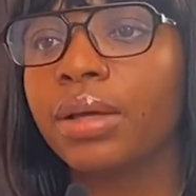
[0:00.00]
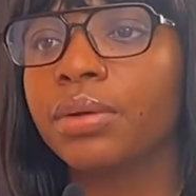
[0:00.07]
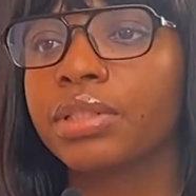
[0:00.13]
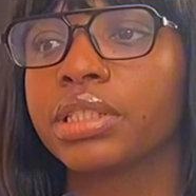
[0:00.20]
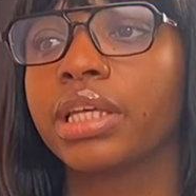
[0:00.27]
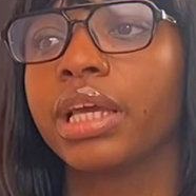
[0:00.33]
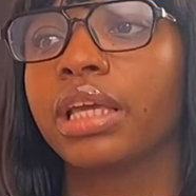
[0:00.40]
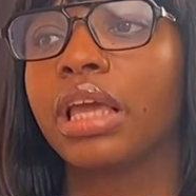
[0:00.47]
I
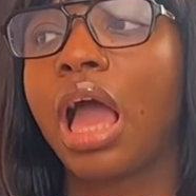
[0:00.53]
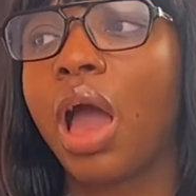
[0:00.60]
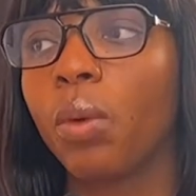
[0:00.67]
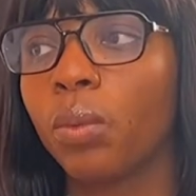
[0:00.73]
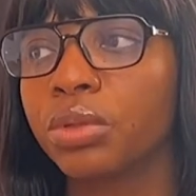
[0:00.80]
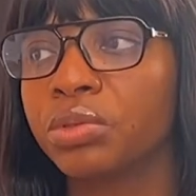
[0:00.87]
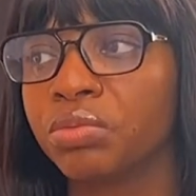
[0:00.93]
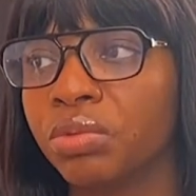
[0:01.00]
was like, I
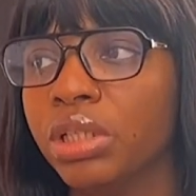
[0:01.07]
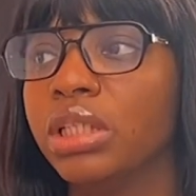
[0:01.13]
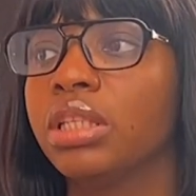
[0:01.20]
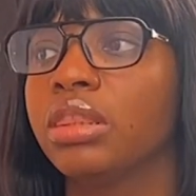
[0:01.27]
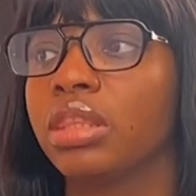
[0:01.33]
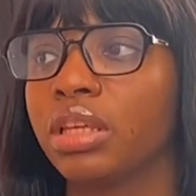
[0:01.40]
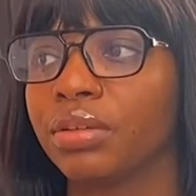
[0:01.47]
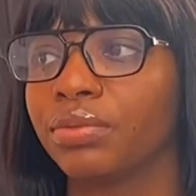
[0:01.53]
was really
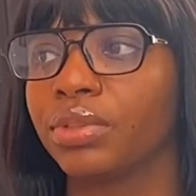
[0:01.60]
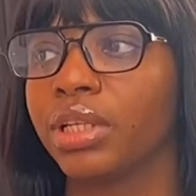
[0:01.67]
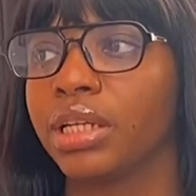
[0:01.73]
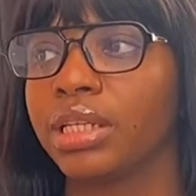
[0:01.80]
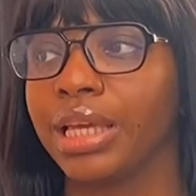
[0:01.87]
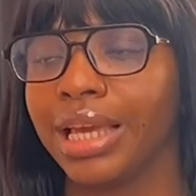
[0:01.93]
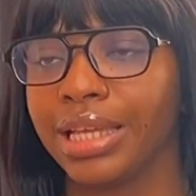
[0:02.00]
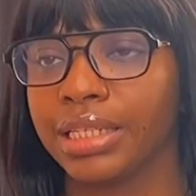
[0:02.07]
thankful
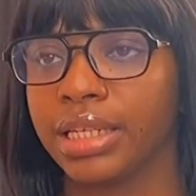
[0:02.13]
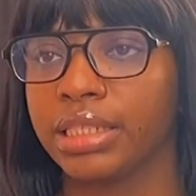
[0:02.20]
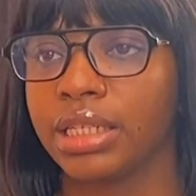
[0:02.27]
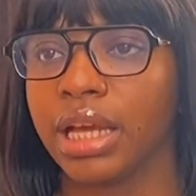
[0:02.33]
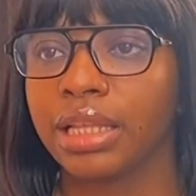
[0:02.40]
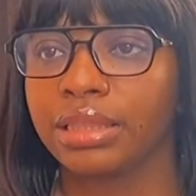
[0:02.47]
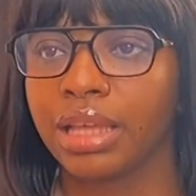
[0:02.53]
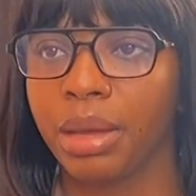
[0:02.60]
that they ended it
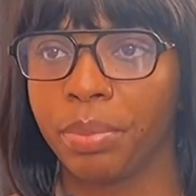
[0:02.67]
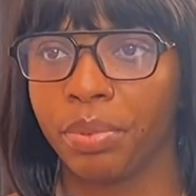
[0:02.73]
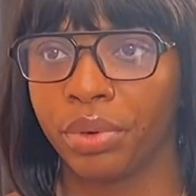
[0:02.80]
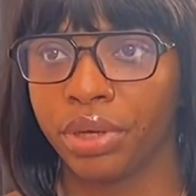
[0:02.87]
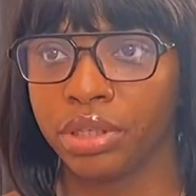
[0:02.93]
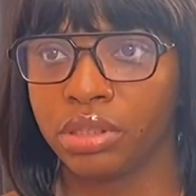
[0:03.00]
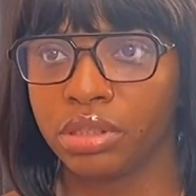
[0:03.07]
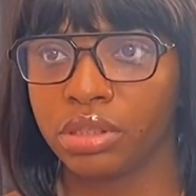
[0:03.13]
at that
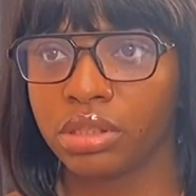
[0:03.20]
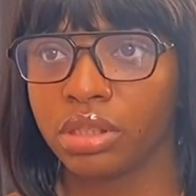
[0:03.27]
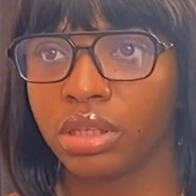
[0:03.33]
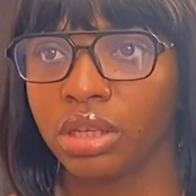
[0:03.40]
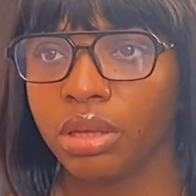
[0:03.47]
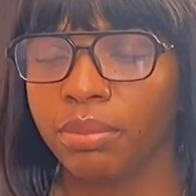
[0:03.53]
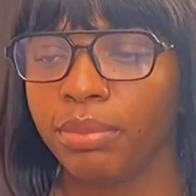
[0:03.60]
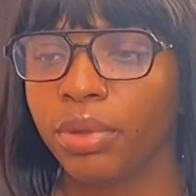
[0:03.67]
point,
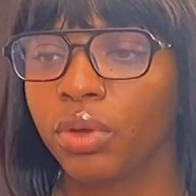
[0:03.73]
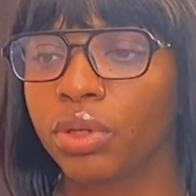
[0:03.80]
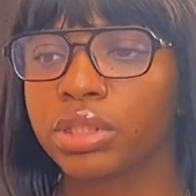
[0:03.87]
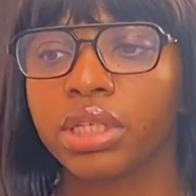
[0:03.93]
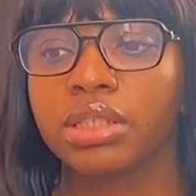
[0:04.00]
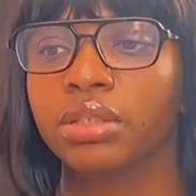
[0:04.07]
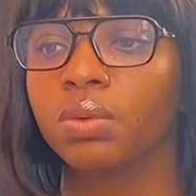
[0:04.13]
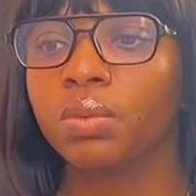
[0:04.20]
because
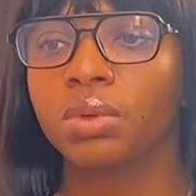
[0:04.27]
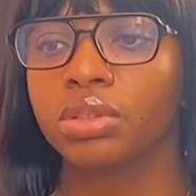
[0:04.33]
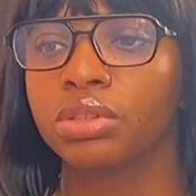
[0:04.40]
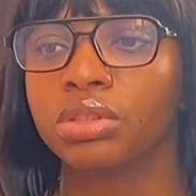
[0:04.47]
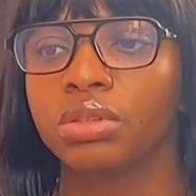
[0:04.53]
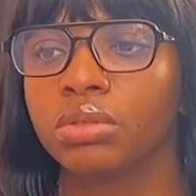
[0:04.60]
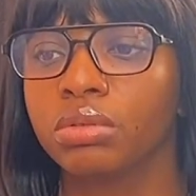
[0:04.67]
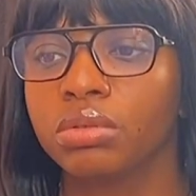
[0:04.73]
I didn't
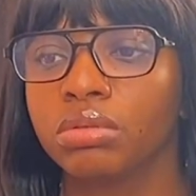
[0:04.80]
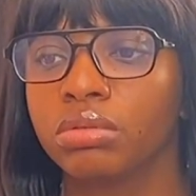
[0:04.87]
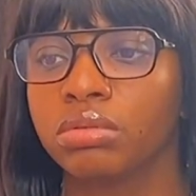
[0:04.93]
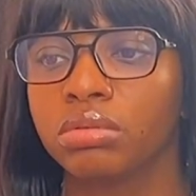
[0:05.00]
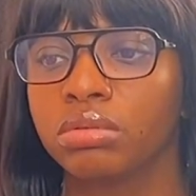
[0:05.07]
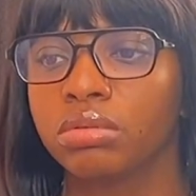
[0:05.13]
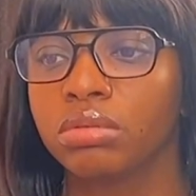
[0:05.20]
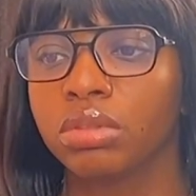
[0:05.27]
want to
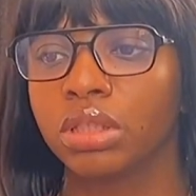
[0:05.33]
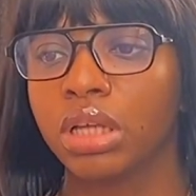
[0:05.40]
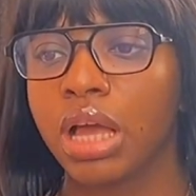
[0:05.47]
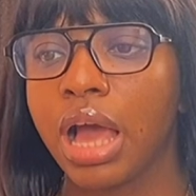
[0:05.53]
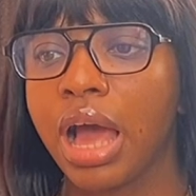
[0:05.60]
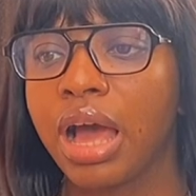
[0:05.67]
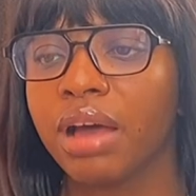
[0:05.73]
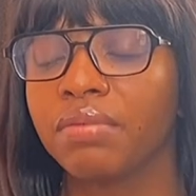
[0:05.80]

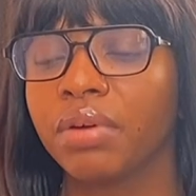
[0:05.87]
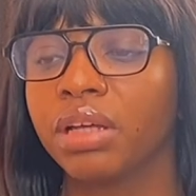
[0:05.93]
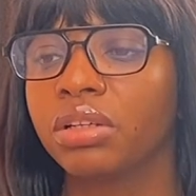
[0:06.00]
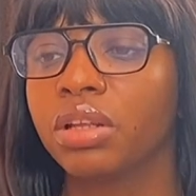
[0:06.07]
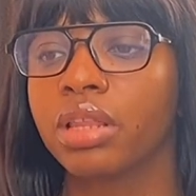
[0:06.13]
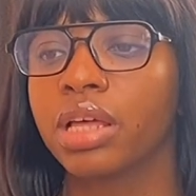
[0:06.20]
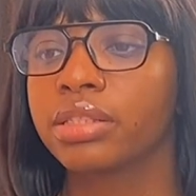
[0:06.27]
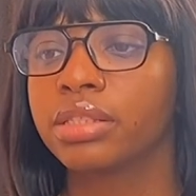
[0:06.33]
have
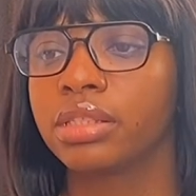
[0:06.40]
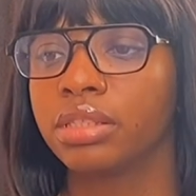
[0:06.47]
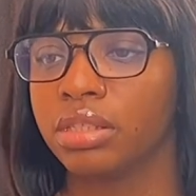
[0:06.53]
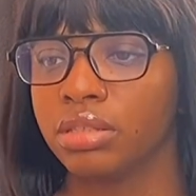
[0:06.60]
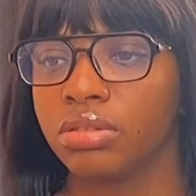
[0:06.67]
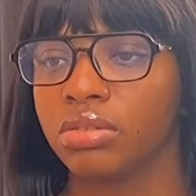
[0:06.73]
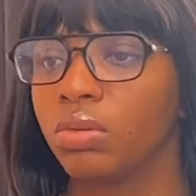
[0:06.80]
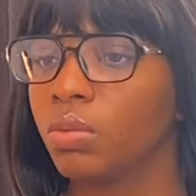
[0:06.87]
another
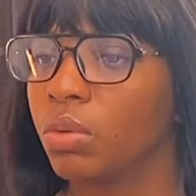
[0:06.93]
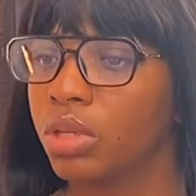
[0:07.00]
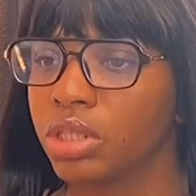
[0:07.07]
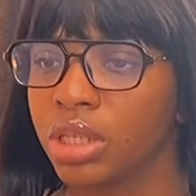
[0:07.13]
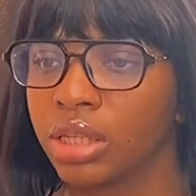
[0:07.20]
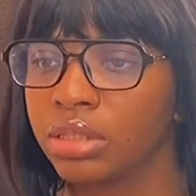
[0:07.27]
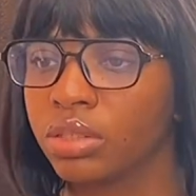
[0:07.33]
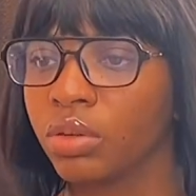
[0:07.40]
season to watch
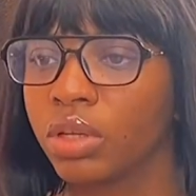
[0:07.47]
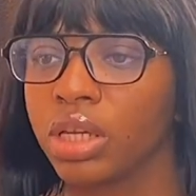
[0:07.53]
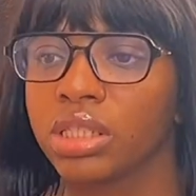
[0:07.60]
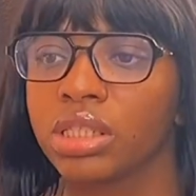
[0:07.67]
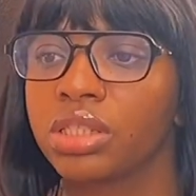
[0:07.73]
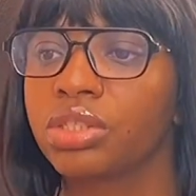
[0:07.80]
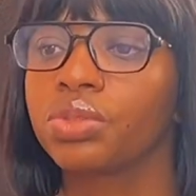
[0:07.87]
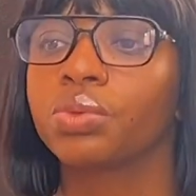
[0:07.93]
and say, okay,
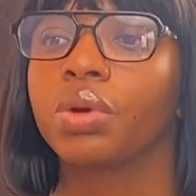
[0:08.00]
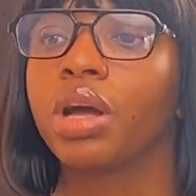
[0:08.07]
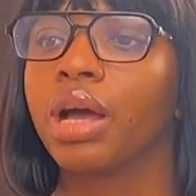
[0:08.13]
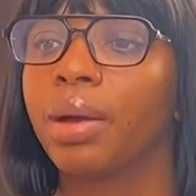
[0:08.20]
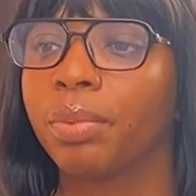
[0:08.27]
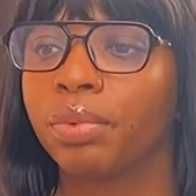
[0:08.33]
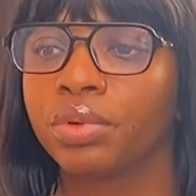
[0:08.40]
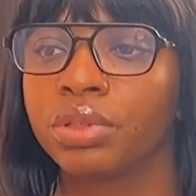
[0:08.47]
this is what
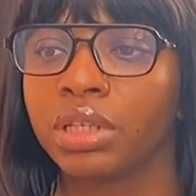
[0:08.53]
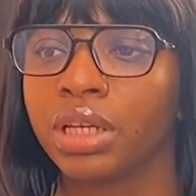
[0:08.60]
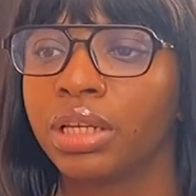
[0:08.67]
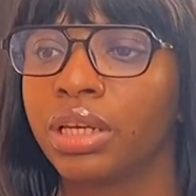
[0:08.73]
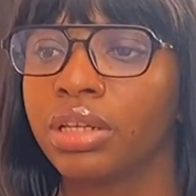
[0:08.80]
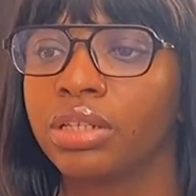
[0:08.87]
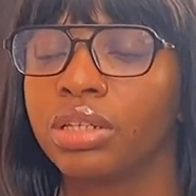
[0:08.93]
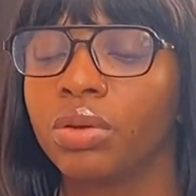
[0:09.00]
happened, and
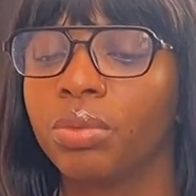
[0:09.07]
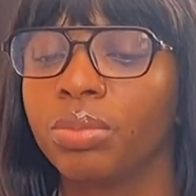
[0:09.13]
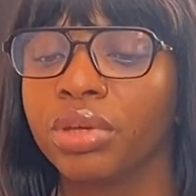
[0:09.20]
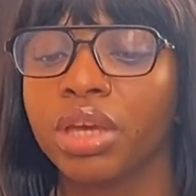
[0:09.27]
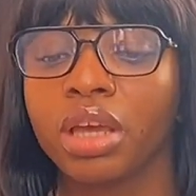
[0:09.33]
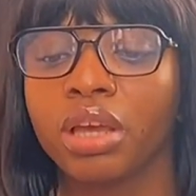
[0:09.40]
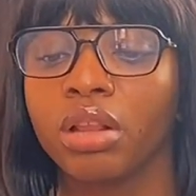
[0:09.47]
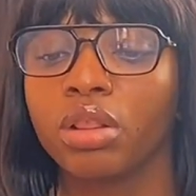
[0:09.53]
then there'll
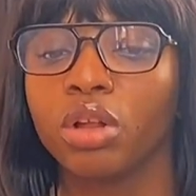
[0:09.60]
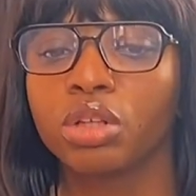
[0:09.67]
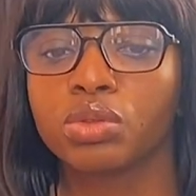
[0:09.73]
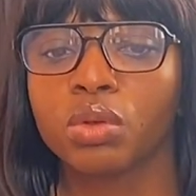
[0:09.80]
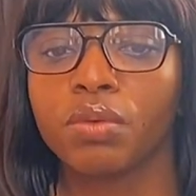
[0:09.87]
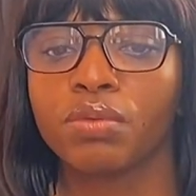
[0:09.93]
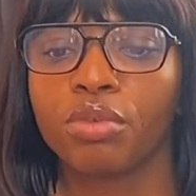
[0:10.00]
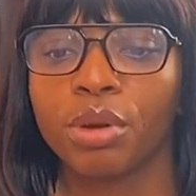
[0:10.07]
be a
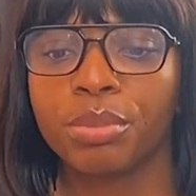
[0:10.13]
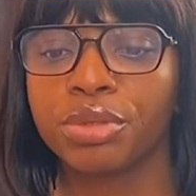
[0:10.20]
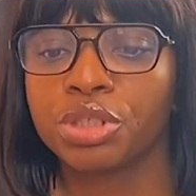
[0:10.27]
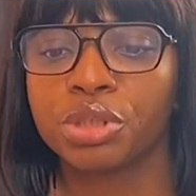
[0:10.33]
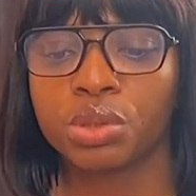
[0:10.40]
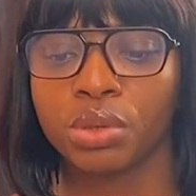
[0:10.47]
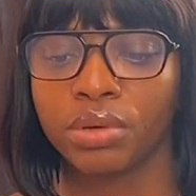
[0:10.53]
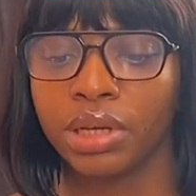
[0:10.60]
lot of
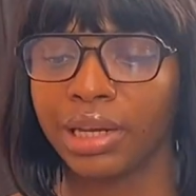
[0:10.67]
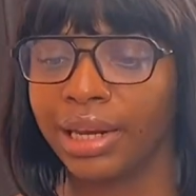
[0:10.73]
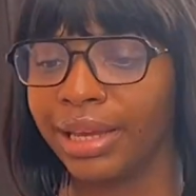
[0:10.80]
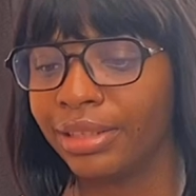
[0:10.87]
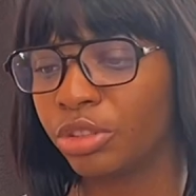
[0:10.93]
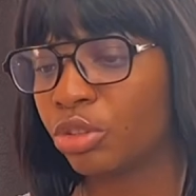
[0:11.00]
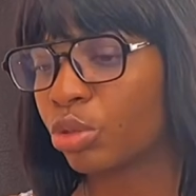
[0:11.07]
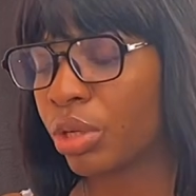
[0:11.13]
rubbish
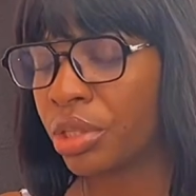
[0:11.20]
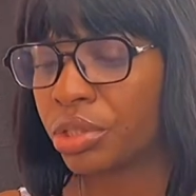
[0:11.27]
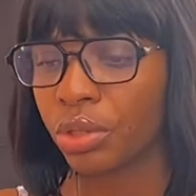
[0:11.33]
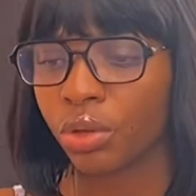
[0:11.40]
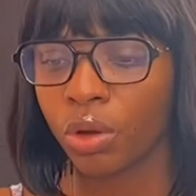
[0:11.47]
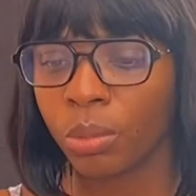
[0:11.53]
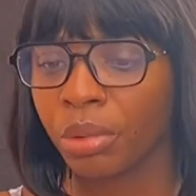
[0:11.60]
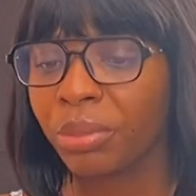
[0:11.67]
storyline trying to
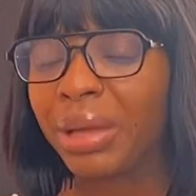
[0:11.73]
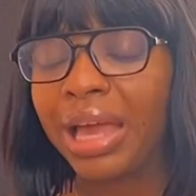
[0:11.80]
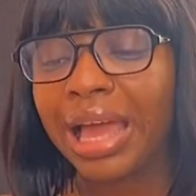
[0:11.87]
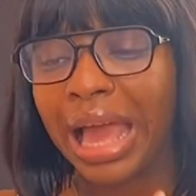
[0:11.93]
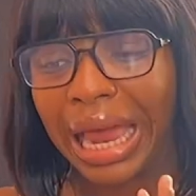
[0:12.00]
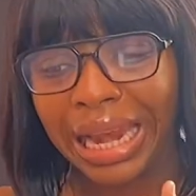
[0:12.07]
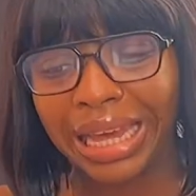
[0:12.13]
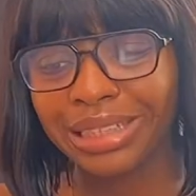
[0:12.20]
come up.
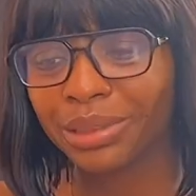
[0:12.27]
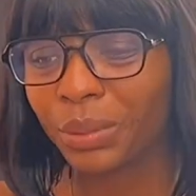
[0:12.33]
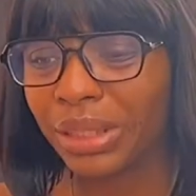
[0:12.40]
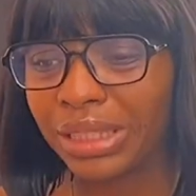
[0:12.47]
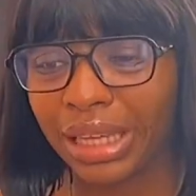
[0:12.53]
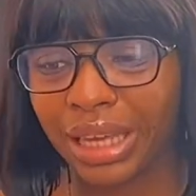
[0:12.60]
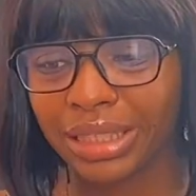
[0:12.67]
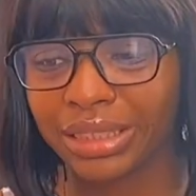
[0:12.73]
I like the way
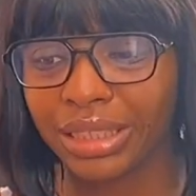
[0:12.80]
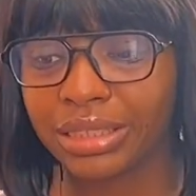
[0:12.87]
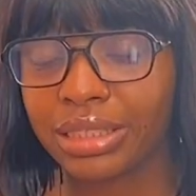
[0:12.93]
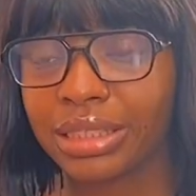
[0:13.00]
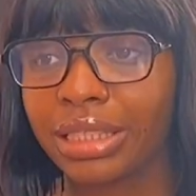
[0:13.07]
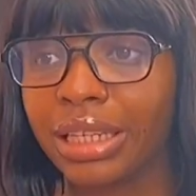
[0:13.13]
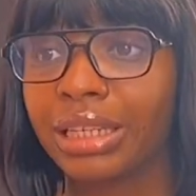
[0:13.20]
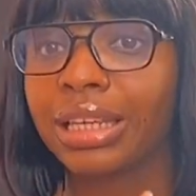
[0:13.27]
they ended
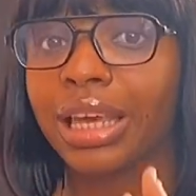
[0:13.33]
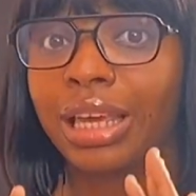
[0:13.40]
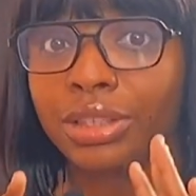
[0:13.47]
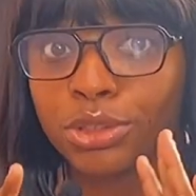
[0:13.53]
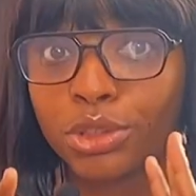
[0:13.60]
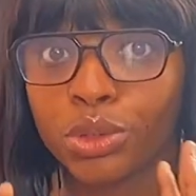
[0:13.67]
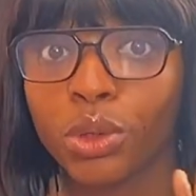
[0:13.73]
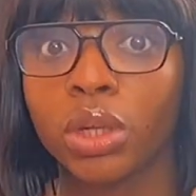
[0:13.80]
it in a
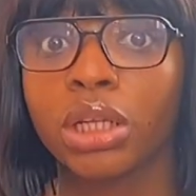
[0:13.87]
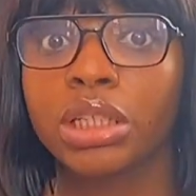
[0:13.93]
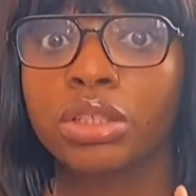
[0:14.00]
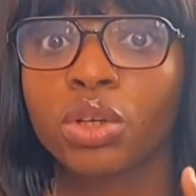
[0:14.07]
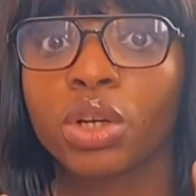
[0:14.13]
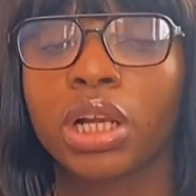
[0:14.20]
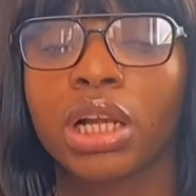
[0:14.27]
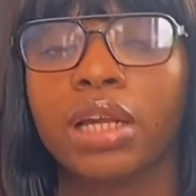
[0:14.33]
solid
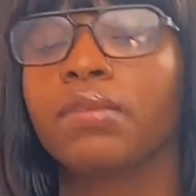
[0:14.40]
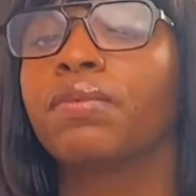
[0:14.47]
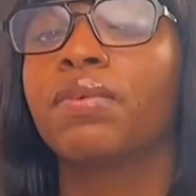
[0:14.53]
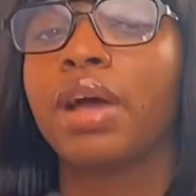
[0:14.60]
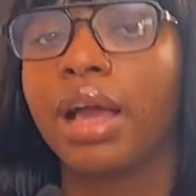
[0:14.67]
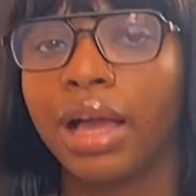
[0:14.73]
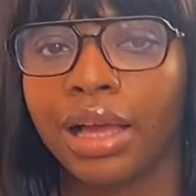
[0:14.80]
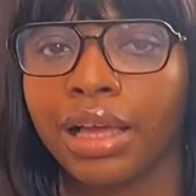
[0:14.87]

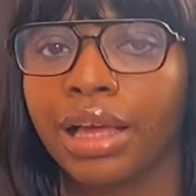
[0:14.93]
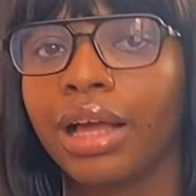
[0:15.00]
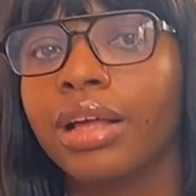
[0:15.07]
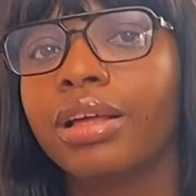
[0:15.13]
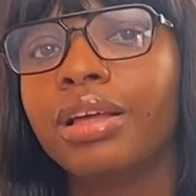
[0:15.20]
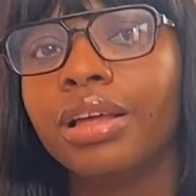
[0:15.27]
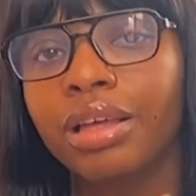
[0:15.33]
cliffhanger.